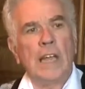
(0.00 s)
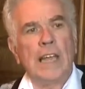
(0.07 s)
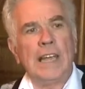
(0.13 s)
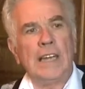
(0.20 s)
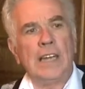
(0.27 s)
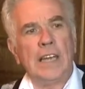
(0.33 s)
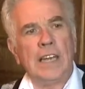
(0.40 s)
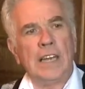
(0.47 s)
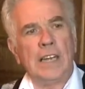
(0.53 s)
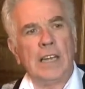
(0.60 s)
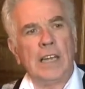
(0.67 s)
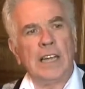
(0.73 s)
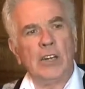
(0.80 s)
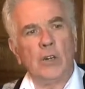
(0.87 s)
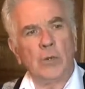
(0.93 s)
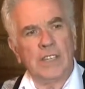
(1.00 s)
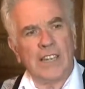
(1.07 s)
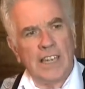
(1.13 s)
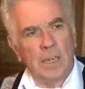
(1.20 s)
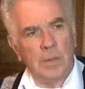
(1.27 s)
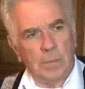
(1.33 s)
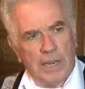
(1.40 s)
in
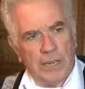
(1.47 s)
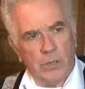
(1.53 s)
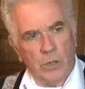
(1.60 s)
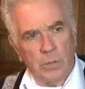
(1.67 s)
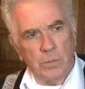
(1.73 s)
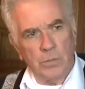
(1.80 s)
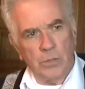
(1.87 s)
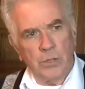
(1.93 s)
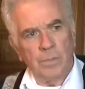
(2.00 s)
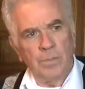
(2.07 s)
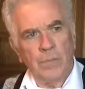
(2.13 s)
hotel bedrooms.